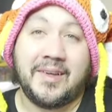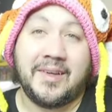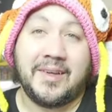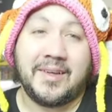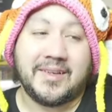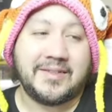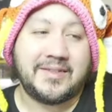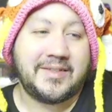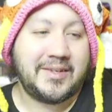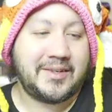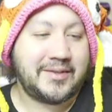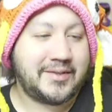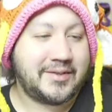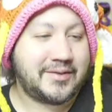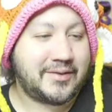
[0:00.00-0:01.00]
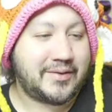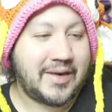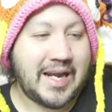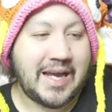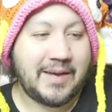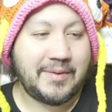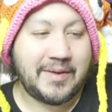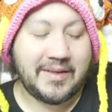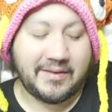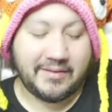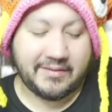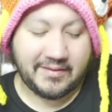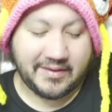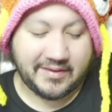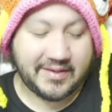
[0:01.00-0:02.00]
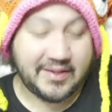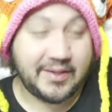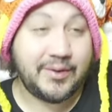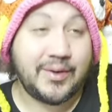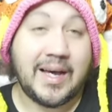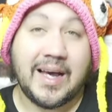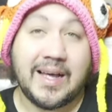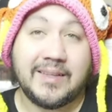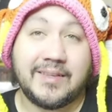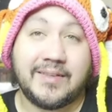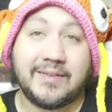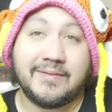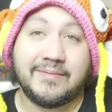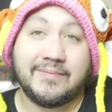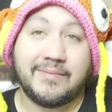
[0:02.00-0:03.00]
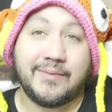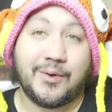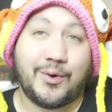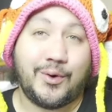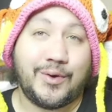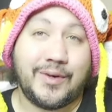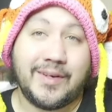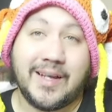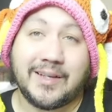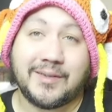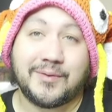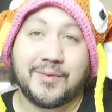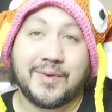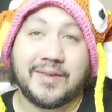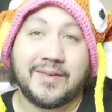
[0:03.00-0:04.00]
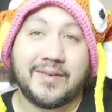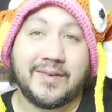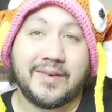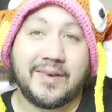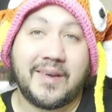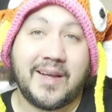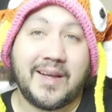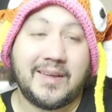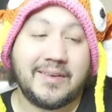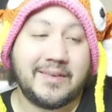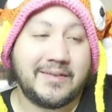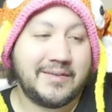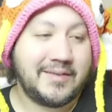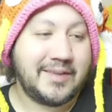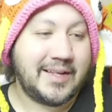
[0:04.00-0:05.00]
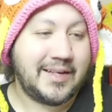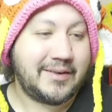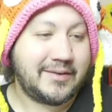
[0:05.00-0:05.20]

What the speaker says: Consider subscribing. I'll see you guys on the next one. All right, later.